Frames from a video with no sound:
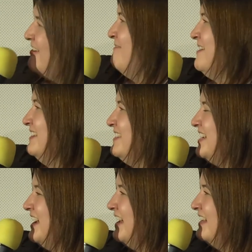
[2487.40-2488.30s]
much.
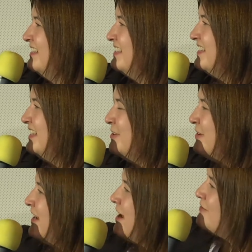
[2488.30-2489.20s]
And you
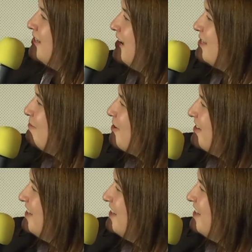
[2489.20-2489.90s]
can have the last word.